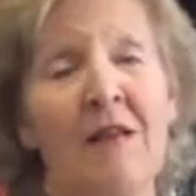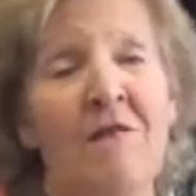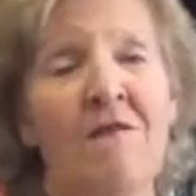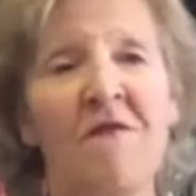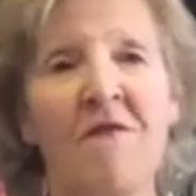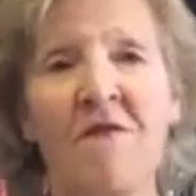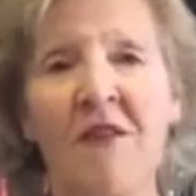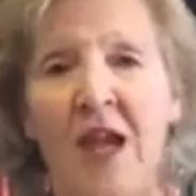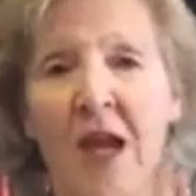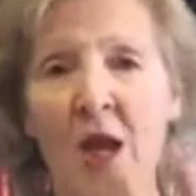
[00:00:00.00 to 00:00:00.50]

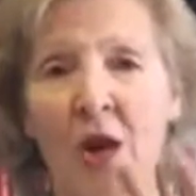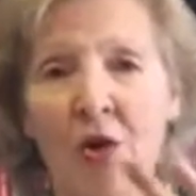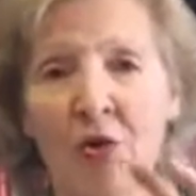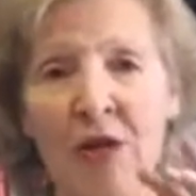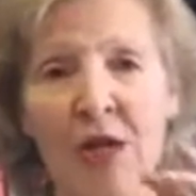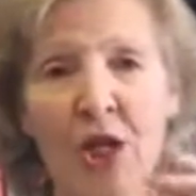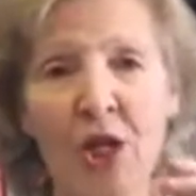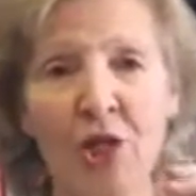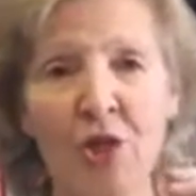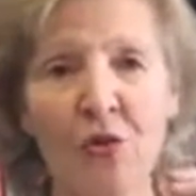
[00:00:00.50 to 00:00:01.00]

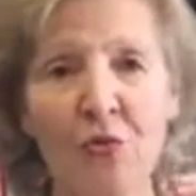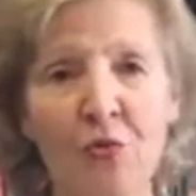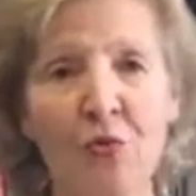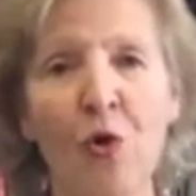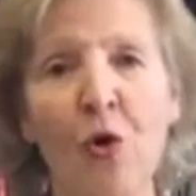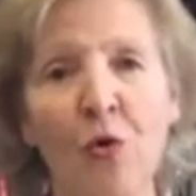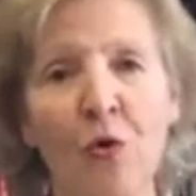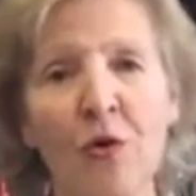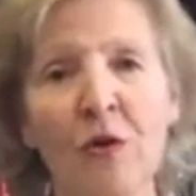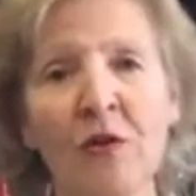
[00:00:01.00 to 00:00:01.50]
very
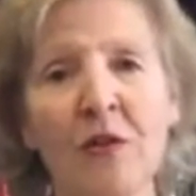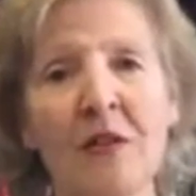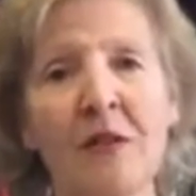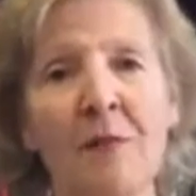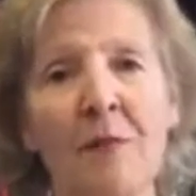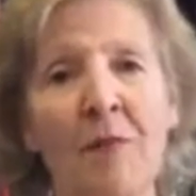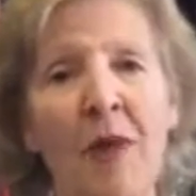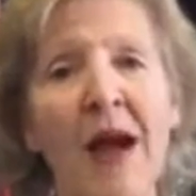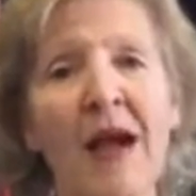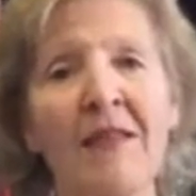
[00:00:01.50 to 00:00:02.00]
controlled
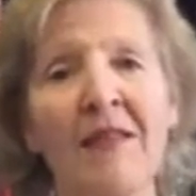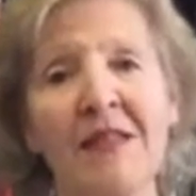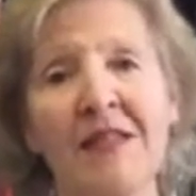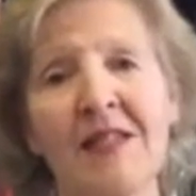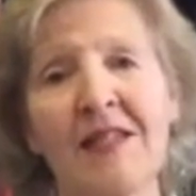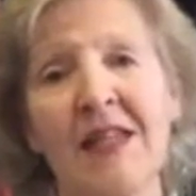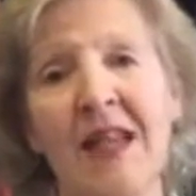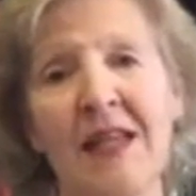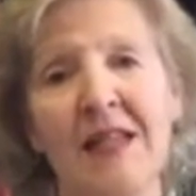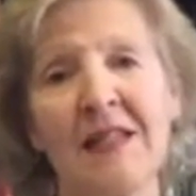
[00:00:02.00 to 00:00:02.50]
by the
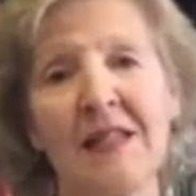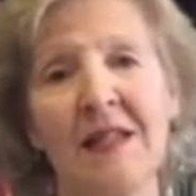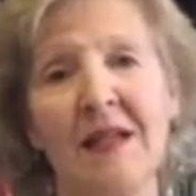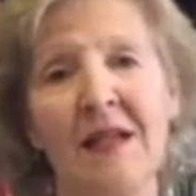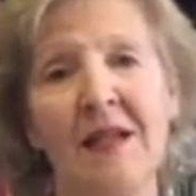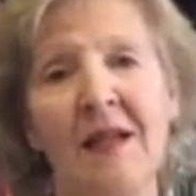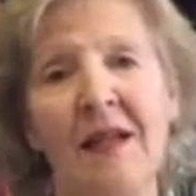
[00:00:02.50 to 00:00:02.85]
state,